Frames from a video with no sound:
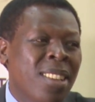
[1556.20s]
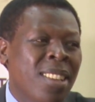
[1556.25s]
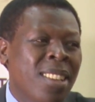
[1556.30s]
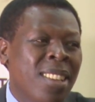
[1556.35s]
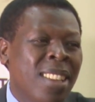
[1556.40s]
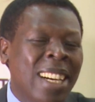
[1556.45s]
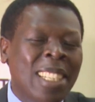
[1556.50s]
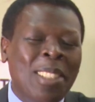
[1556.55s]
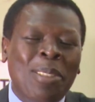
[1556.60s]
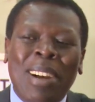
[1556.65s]

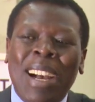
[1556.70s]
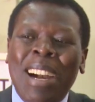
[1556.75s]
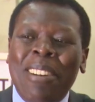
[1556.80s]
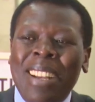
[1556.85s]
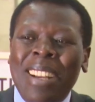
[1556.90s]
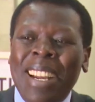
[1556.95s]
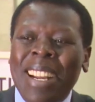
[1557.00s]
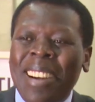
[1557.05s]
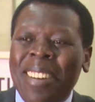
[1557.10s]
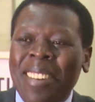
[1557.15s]
That's why I
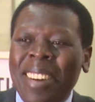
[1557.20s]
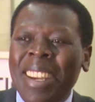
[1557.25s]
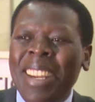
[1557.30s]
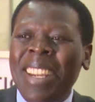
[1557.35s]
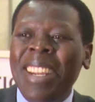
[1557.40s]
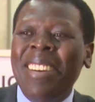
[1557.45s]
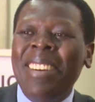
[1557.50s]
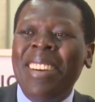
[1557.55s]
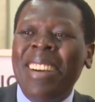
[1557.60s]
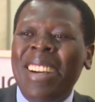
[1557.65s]
would
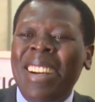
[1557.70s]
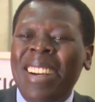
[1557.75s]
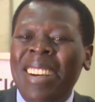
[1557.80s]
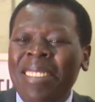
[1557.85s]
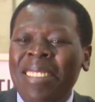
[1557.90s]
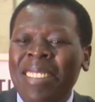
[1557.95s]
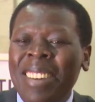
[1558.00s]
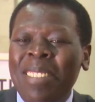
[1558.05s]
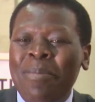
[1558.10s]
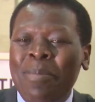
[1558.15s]
agree
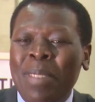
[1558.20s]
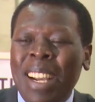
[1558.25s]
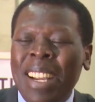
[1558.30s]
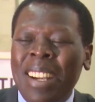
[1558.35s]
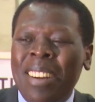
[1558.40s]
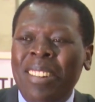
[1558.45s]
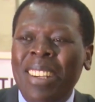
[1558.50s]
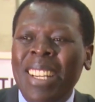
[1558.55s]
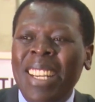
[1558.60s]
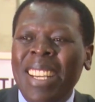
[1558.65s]
with my
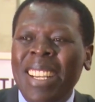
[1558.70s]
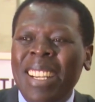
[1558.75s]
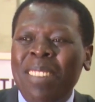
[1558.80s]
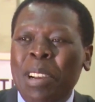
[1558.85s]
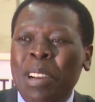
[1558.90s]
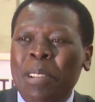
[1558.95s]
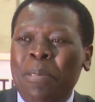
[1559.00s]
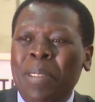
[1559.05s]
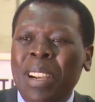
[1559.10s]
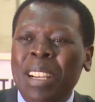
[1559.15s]
colleague,
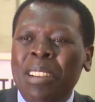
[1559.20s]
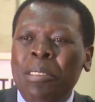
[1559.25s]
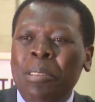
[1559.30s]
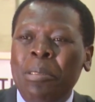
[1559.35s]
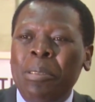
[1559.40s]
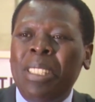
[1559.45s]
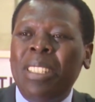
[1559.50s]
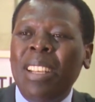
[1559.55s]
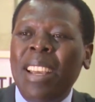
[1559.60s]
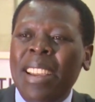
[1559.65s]
my friend,
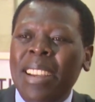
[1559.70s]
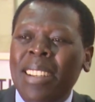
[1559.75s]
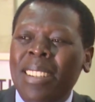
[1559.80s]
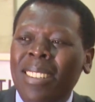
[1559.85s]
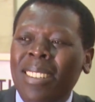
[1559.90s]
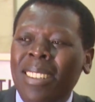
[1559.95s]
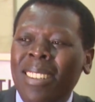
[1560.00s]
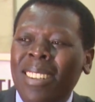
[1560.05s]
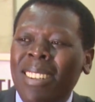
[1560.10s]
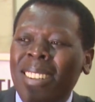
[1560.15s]
who
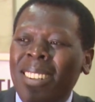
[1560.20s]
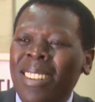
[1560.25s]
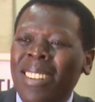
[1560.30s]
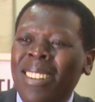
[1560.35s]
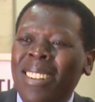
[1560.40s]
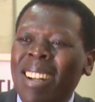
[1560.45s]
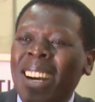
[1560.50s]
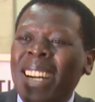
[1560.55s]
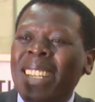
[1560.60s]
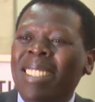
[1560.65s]
said
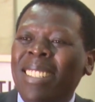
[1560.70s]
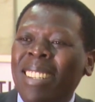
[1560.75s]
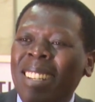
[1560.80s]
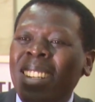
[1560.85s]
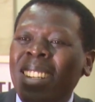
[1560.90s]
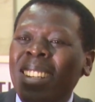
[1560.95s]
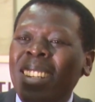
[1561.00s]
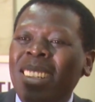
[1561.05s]
that